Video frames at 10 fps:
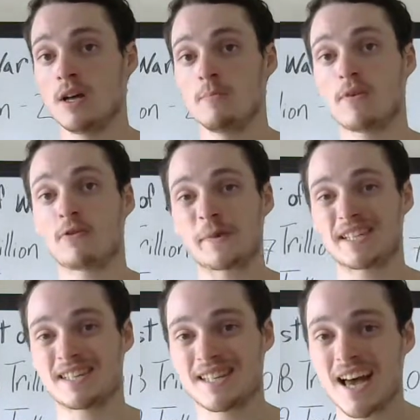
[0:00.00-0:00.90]
But from a
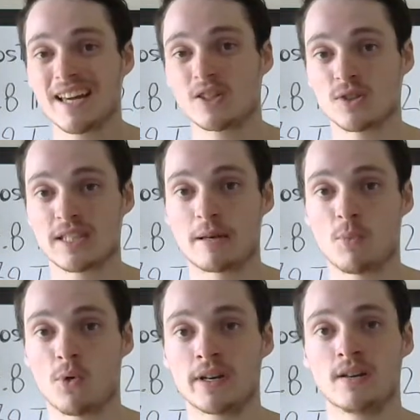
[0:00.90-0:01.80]
societal
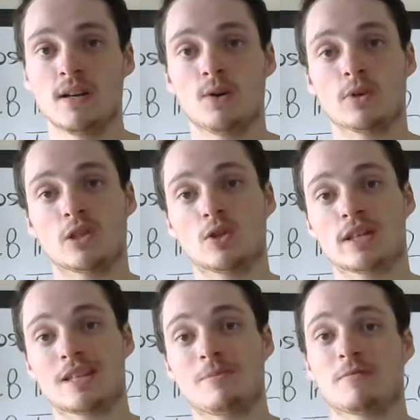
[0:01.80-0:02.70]
standpoint, when you look at
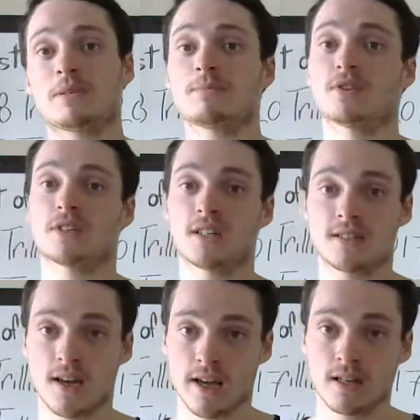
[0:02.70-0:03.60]
the amount of people that are going to
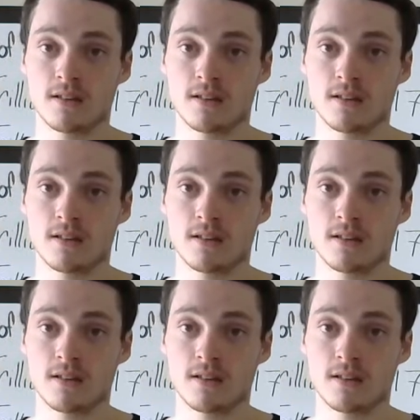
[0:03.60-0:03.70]
die,